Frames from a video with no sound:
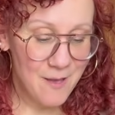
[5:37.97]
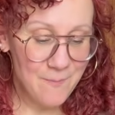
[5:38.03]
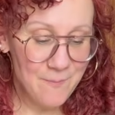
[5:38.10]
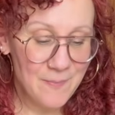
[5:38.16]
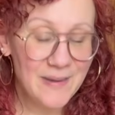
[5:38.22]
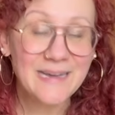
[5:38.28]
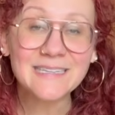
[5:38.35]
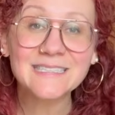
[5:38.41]

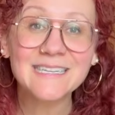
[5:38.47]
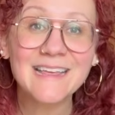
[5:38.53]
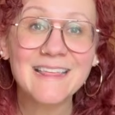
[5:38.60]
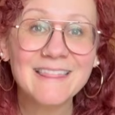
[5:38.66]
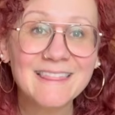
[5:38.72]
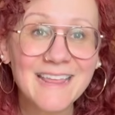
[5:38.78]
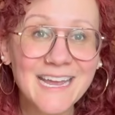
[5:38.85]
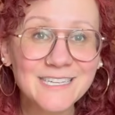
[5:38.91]
But
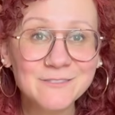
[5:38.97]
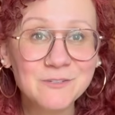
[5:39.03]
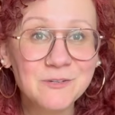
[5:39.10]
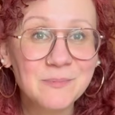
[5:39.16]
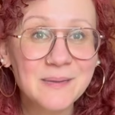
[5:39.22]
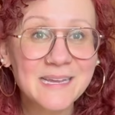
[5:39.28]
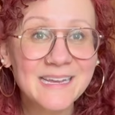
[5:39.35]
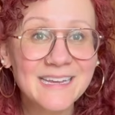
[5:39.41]
thanks for
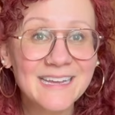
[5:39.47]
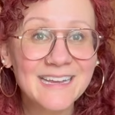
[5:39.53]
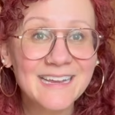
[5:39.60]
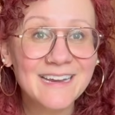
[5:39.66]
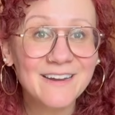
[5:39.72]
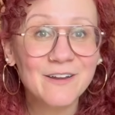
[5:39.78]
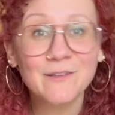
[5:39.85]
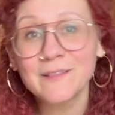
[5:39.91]
being
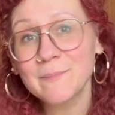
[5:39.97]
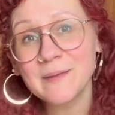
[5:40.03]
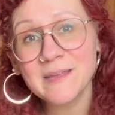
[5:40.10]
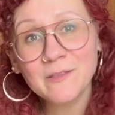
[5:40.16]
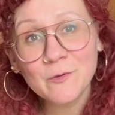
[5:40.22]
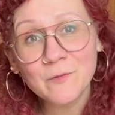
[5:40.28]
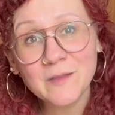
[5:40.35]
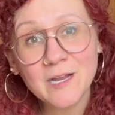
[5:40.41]
here. Let me
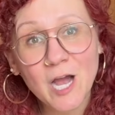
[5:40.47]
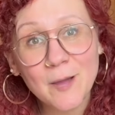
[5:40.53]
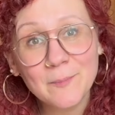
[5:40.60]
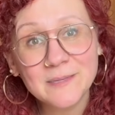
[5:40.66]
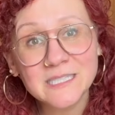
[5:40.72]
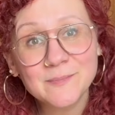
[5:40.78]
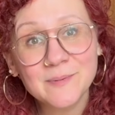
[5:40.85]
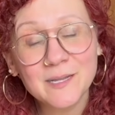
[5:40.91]
know in the
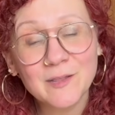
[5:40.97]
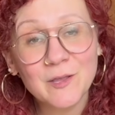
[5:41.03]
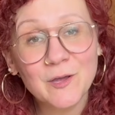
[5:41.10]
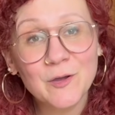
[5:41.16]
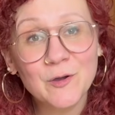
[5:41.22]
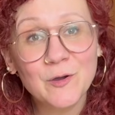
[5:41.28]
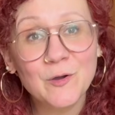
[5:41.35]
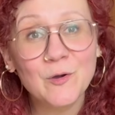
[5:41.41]
comments
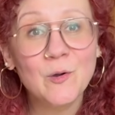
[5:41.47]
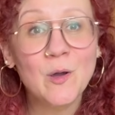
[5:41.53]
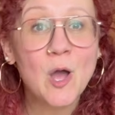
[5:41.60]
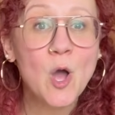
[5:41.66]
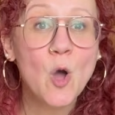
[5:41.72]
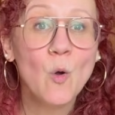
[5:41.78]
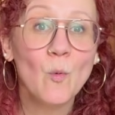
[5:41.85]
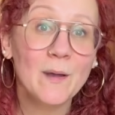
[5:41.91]
below
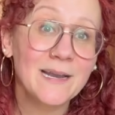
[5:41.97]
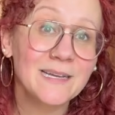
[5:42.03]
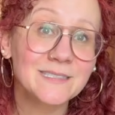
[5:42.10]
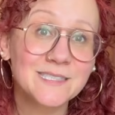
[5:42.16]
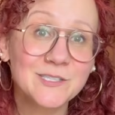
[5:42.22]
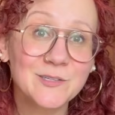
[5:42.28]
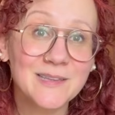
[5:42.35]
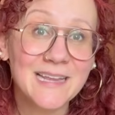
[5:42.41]
what
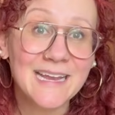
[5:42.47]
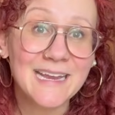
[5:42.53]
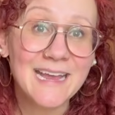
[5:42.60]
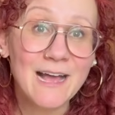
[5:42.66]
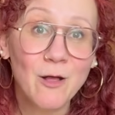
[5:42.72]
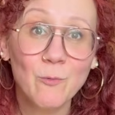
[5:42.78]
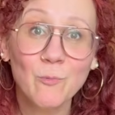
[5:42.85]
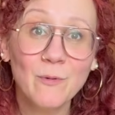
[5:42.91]
else you'd like
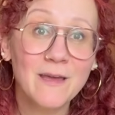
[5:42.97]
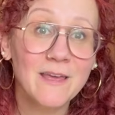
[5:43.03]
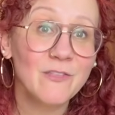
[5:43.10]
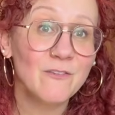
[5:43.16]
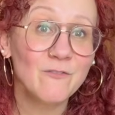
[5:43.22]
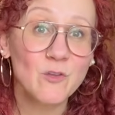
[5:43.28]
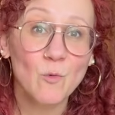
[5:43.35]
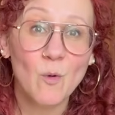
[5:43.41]
help with.
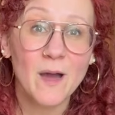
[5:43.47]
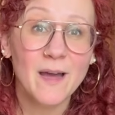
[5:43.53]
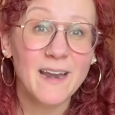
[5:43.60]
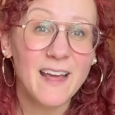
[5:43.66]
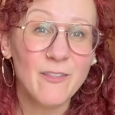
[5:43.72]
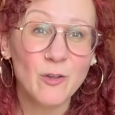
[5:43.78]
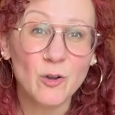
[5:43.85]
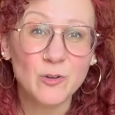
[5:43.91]
If you want
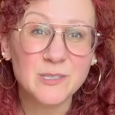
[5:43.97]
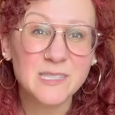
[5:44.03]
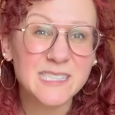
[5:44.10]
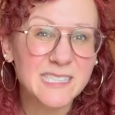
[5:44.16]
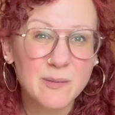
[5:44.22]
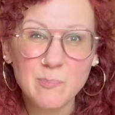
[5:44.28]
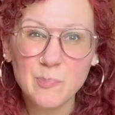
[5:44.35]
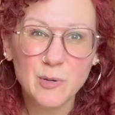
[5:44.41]
other
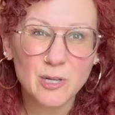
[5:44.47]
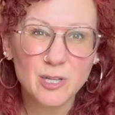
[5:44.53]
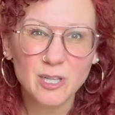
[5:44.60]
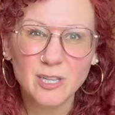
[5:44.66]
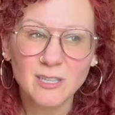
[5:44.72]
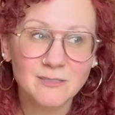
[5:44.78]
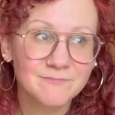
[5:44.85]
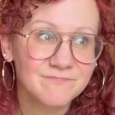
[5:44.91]

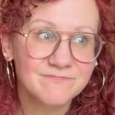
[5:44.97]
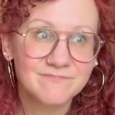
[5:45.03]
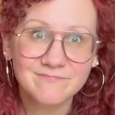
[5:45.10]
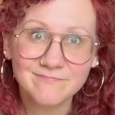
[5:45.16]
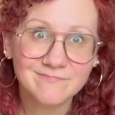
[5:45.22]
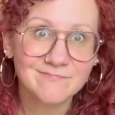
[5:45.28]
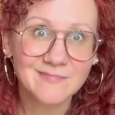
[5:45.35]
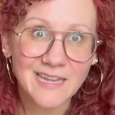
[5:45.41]
simple
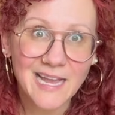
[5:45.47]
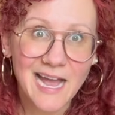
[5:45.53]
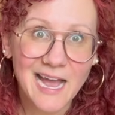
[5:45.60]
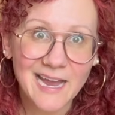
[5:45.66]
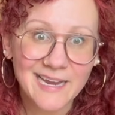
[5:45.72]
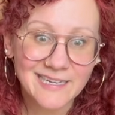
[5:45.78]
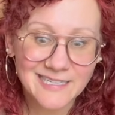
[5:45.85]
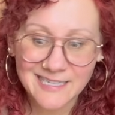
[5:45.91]

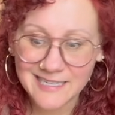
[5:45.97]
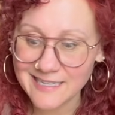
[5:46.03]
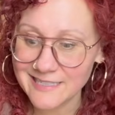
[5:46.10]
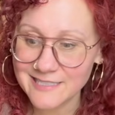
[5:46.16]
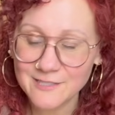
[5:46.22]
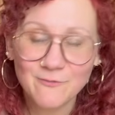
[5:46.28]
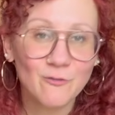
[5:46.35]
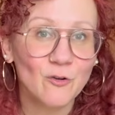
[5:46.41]

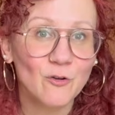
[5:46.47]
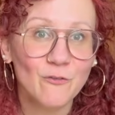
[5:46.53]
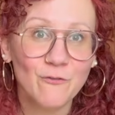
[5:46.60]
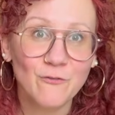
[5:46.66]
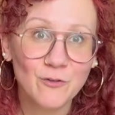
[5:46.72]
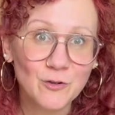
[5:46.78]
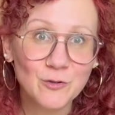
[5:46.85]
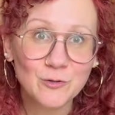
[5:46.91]
ideas for
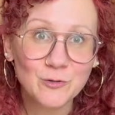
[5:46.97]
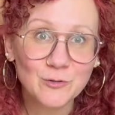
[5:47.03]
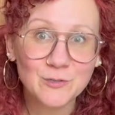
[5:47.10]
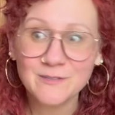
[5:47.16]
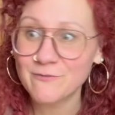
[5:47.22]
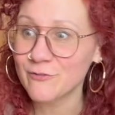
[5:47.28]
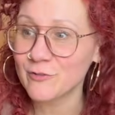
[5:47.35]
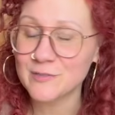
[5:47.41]

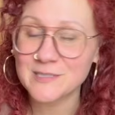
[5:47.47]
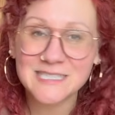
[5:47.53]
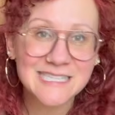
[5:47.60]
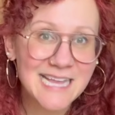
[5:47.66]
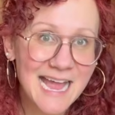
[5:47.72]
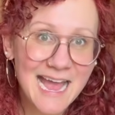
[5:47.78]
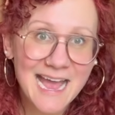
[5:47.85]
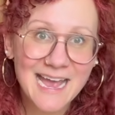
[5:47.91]
food, for
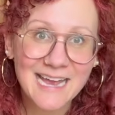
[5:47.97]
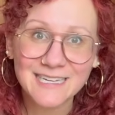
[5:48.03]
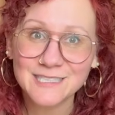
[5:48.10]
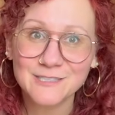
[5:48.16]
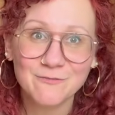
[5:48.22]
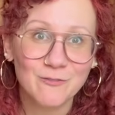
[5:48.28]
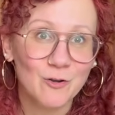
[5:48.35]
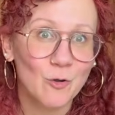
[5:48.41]

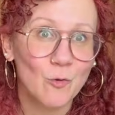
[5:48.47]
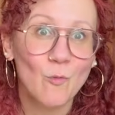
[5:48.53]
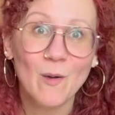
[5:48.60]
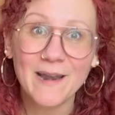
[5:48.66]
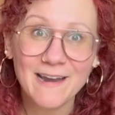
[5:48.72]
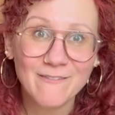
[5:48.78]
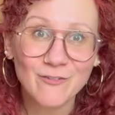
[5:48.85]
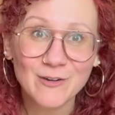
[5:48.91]
snacks, for
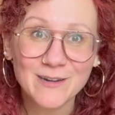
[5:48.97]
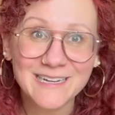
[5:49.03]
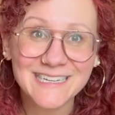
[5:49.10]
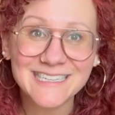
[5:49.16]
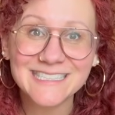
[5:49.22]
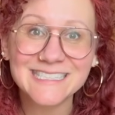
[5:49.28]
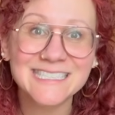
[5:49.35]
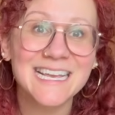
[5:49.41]
whatever it
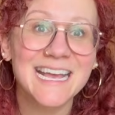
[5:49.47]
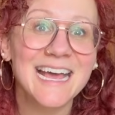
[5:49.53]
is,